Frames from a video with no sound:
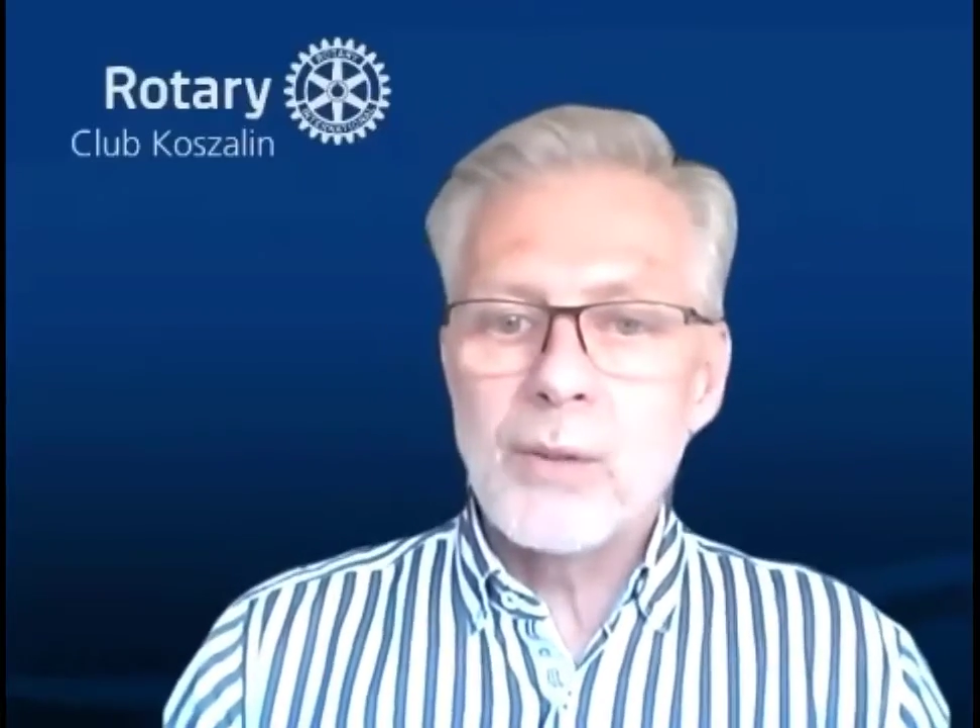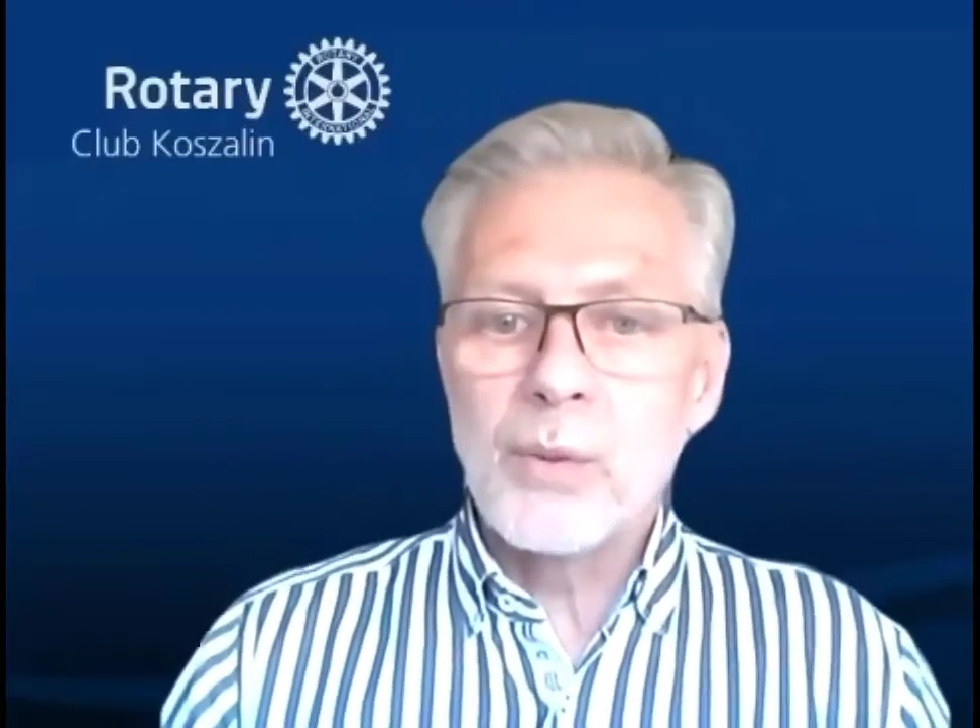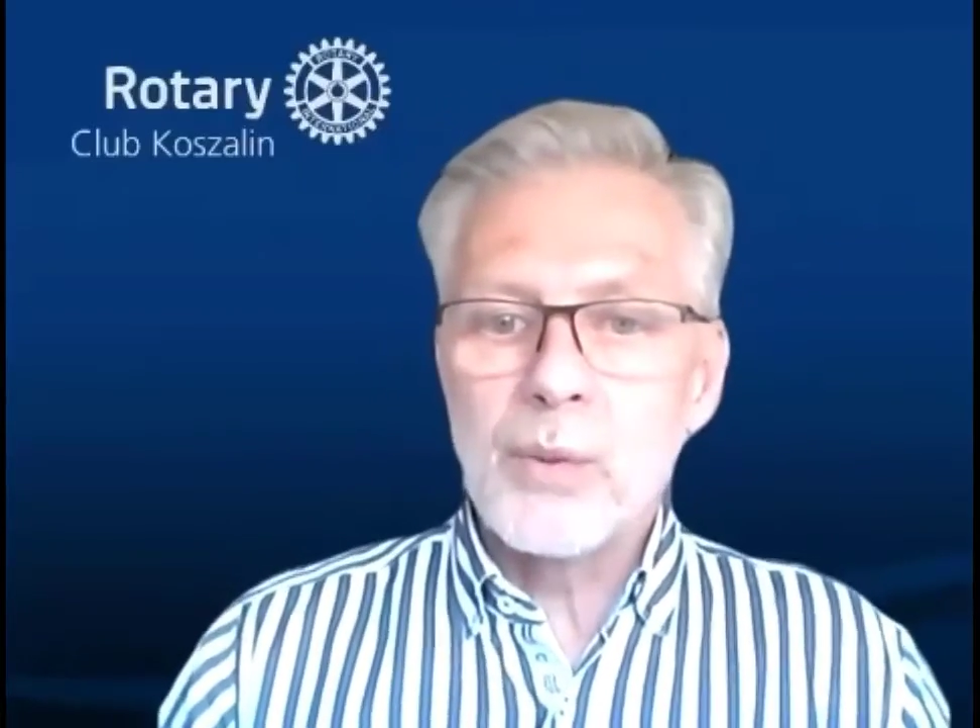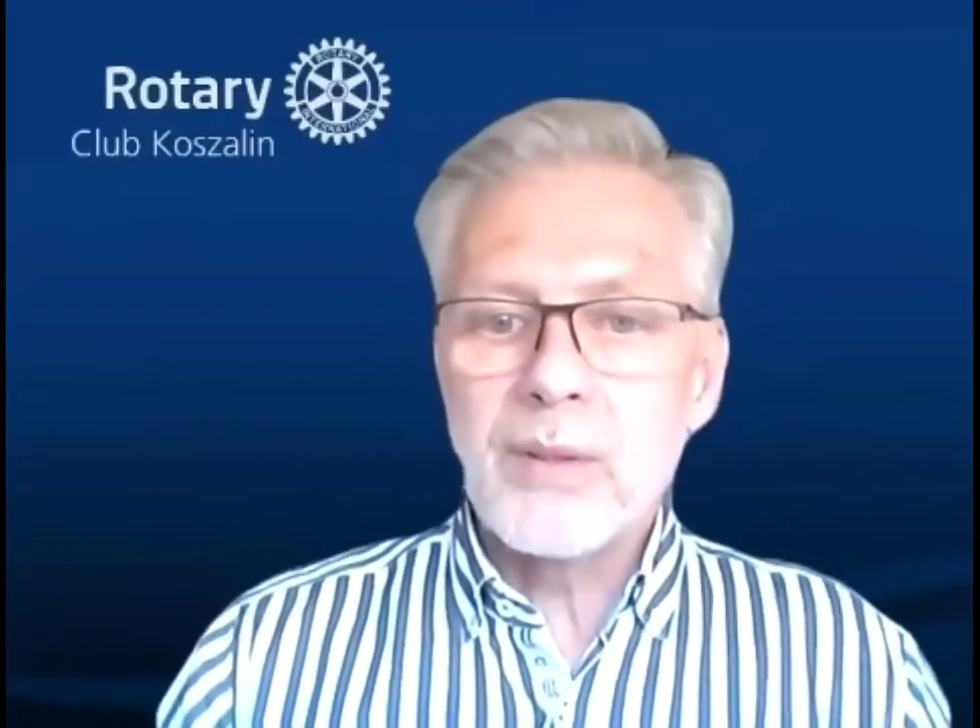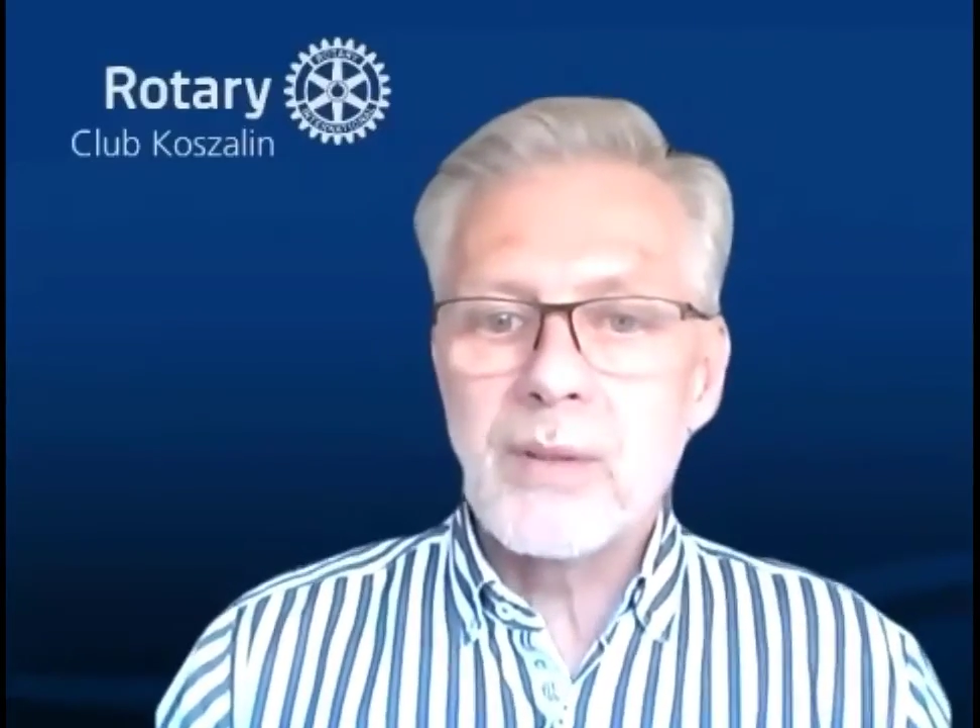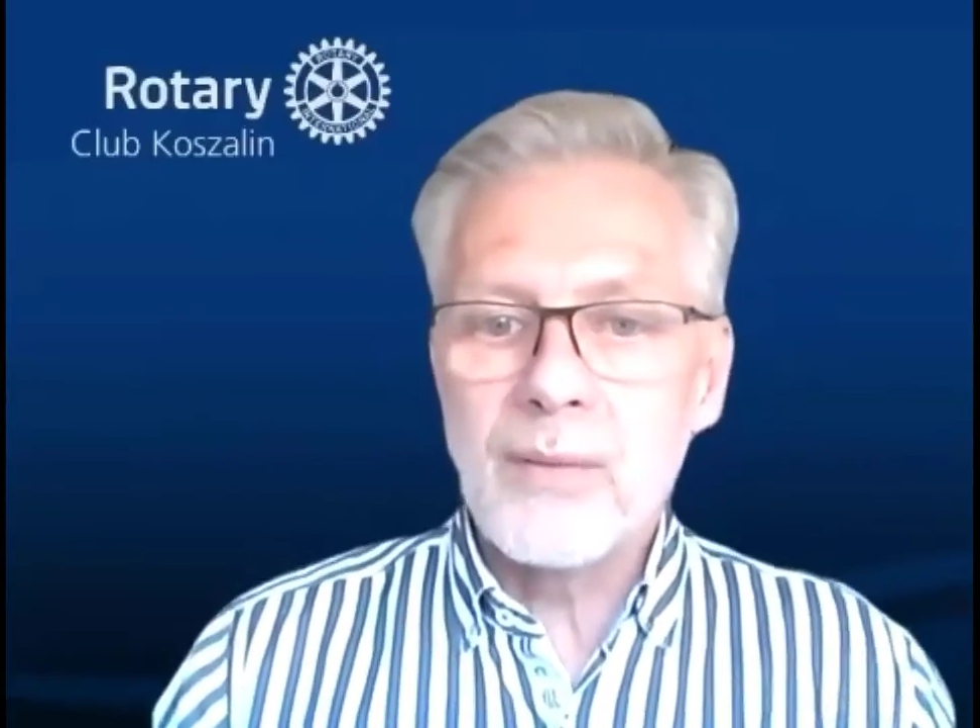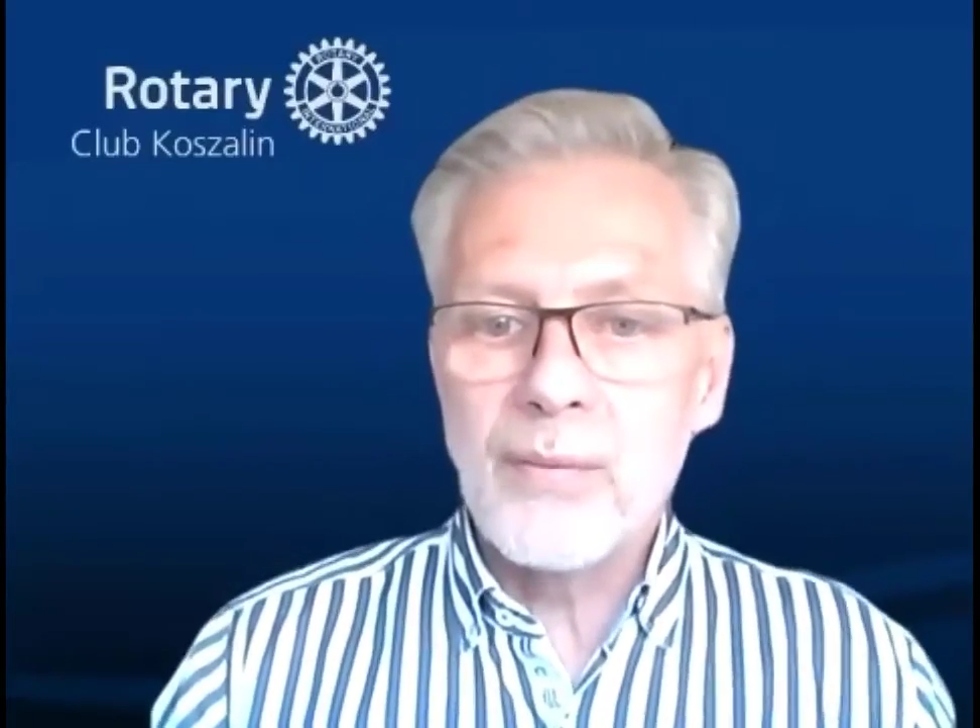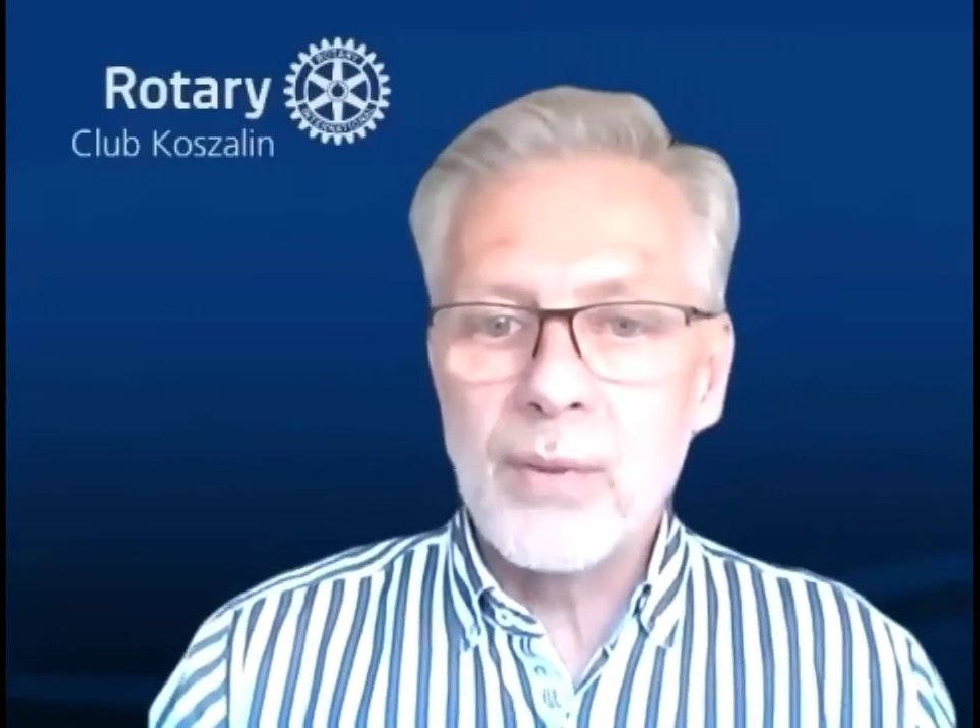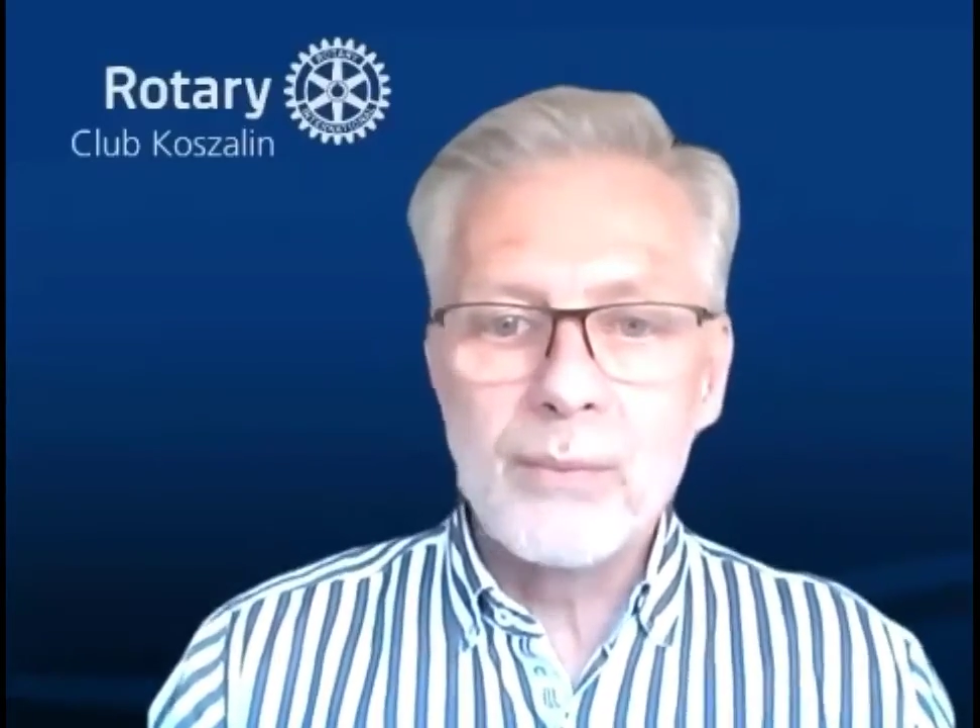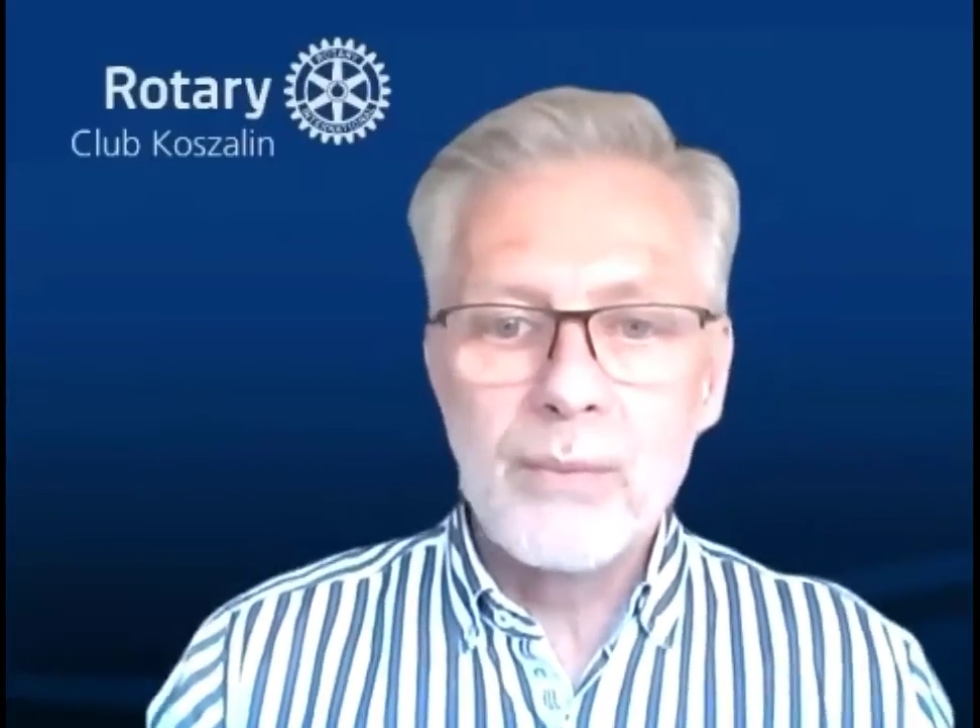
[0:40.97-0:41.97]
you receive
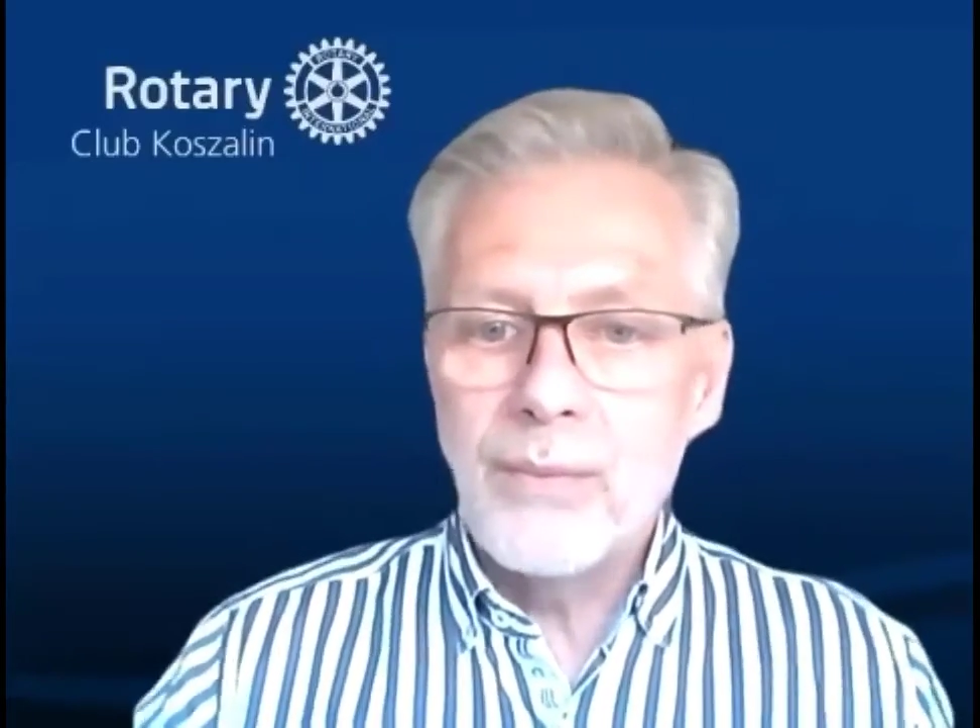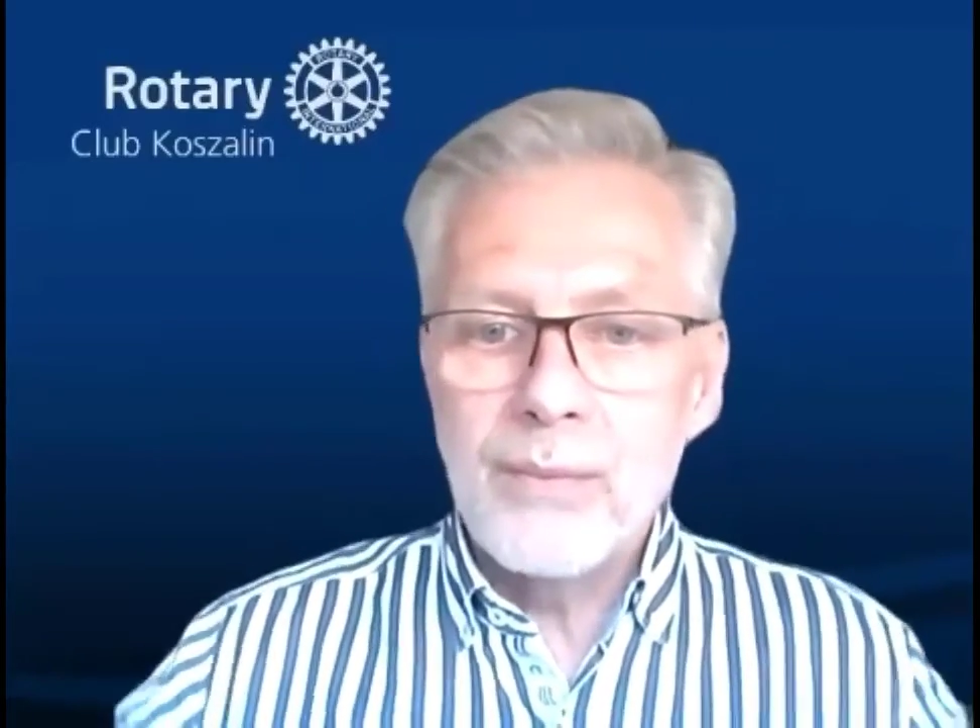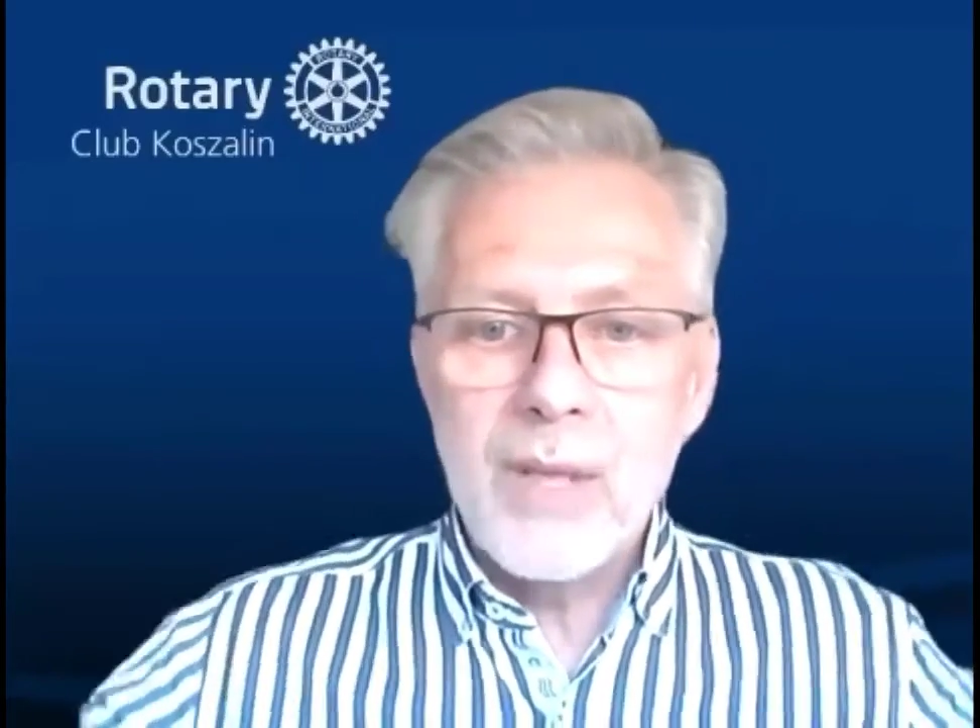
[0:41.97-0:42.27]
from